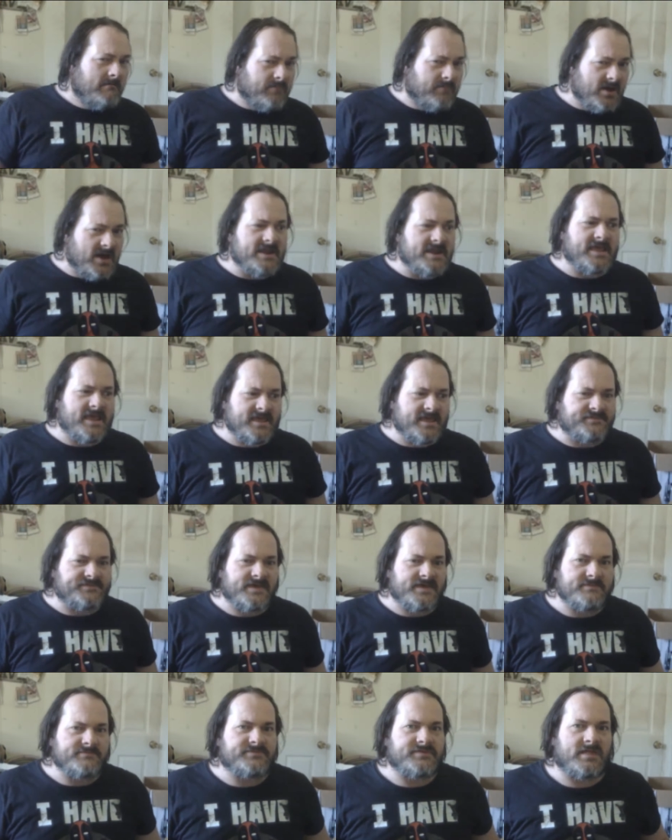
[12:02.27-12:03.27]
But he
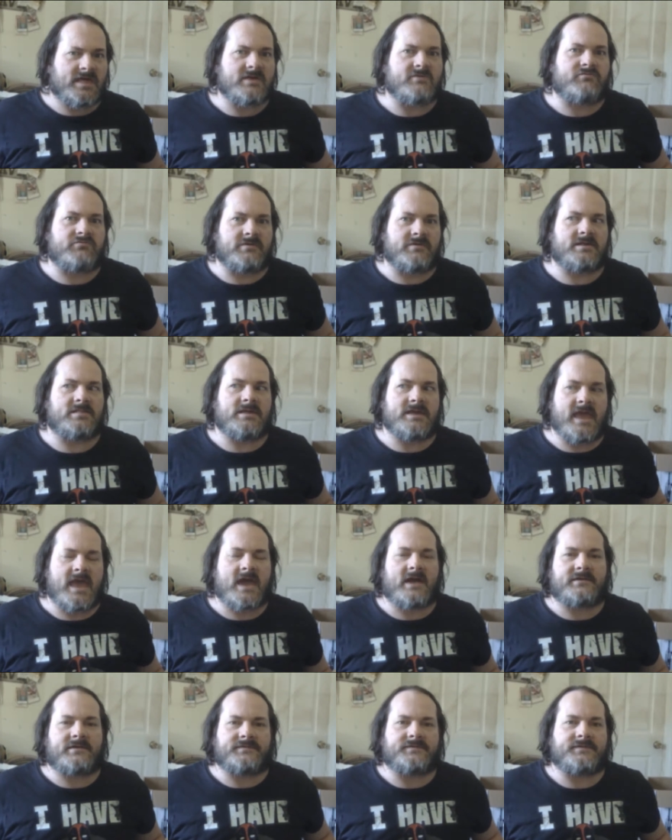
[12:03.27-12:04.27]
seems to like really
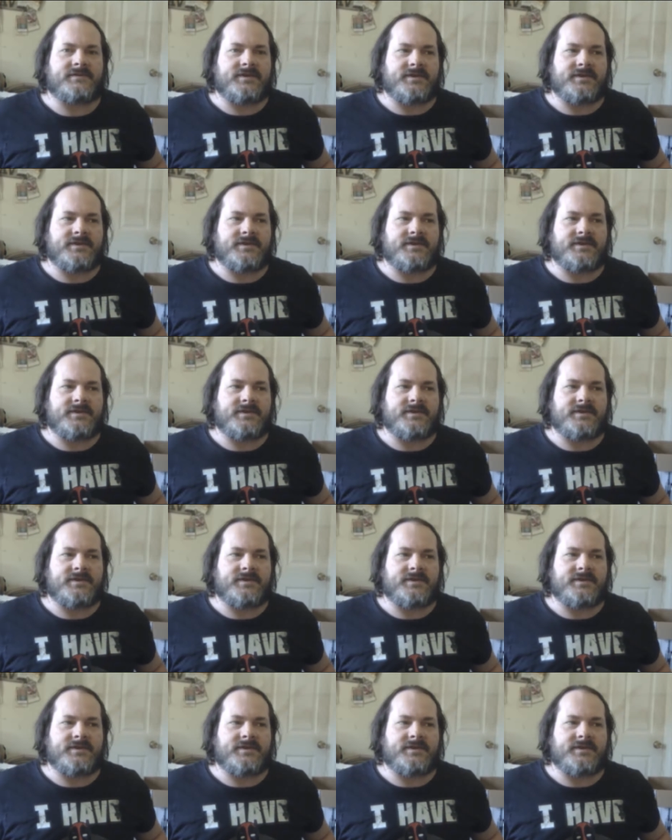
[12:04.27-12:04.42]
actually.